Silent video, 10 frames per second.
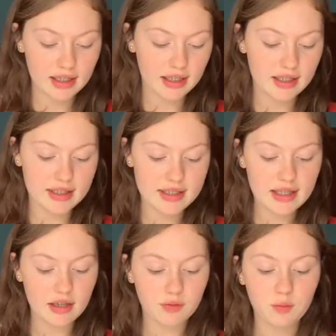
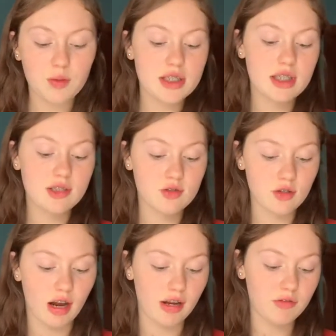Itself was
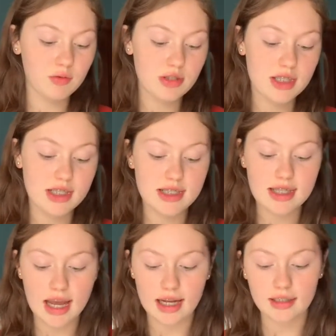contrived with the
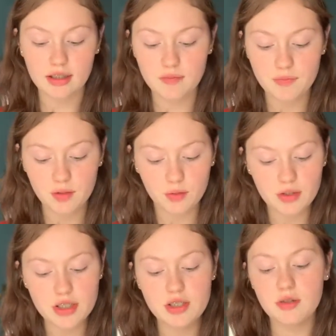design
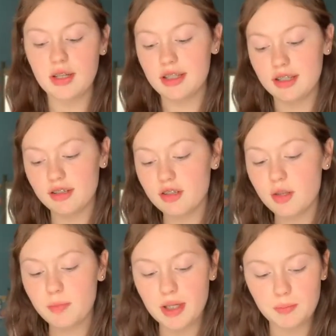only to inure the
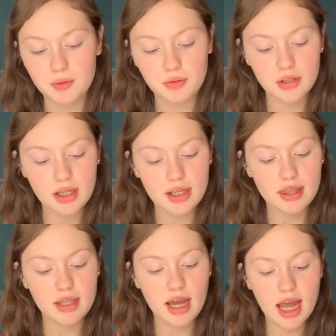people
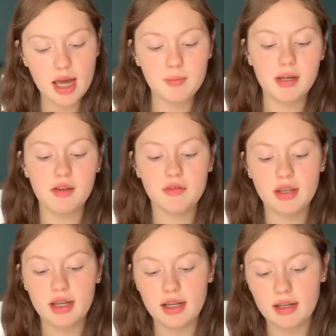the habit
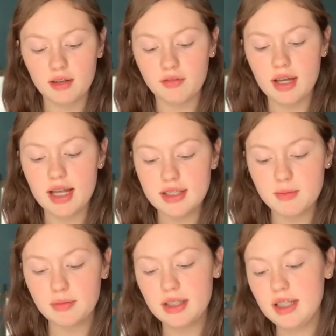of
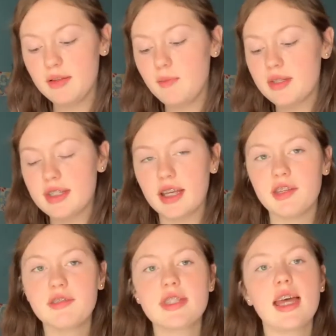contemplating
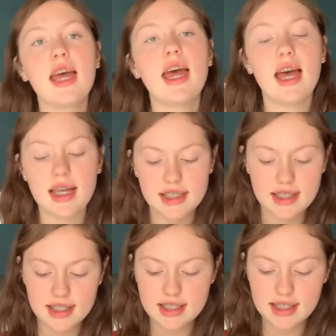themselves as the
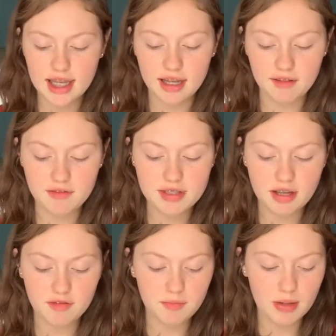slaves
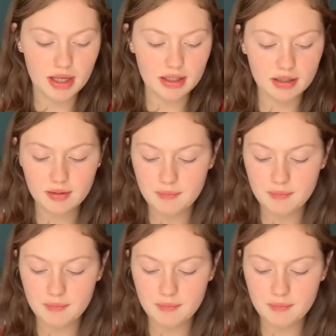of men,